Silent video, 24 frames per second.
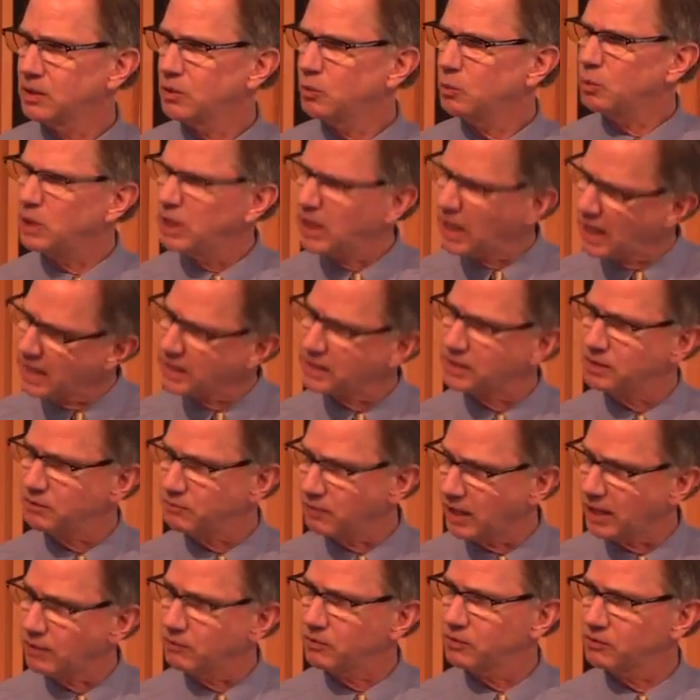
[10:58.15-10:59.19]
We hate the
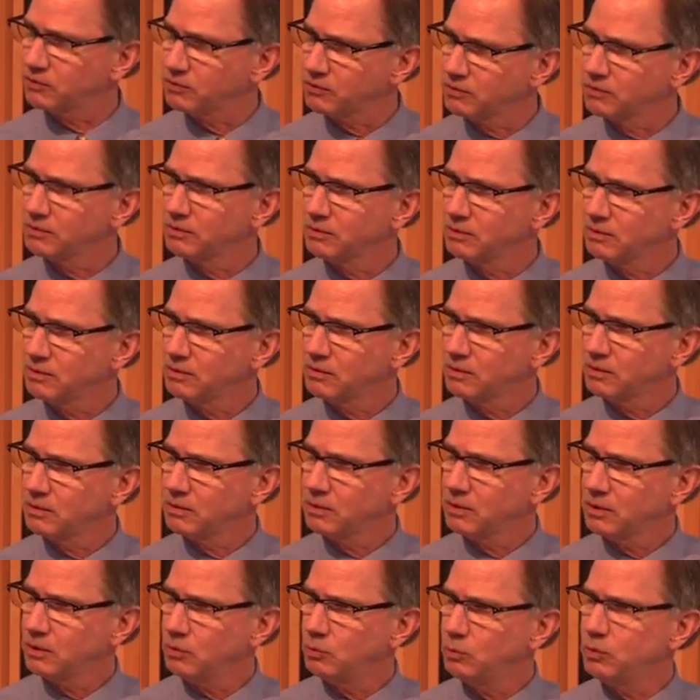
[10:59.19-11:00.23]
virus.
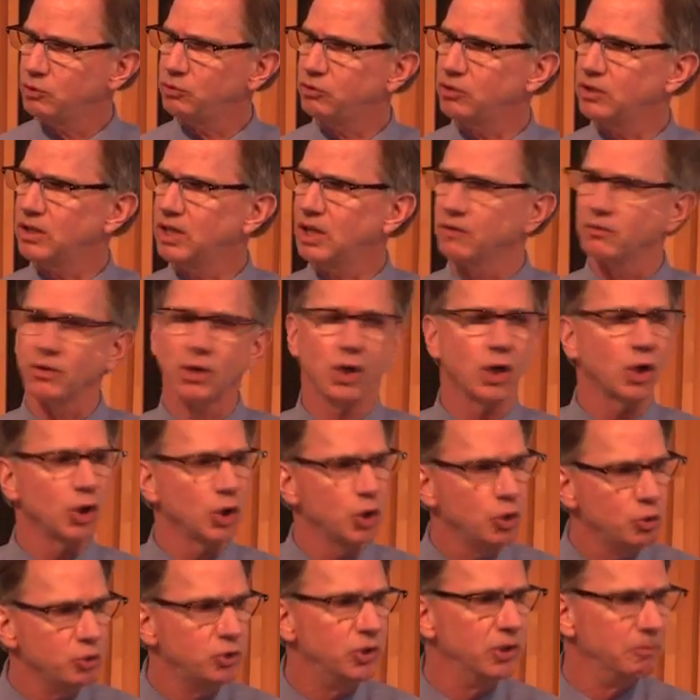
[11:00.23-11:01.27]
We should never
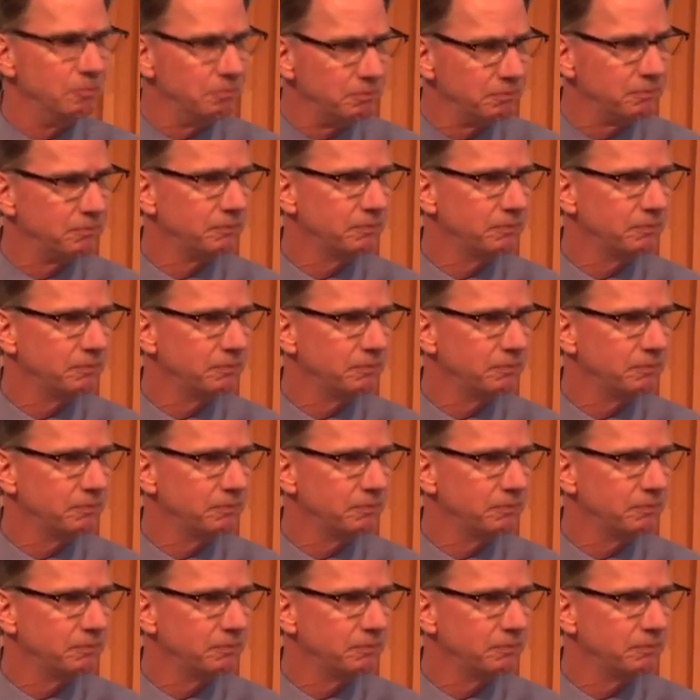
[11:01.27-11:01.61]
collude them.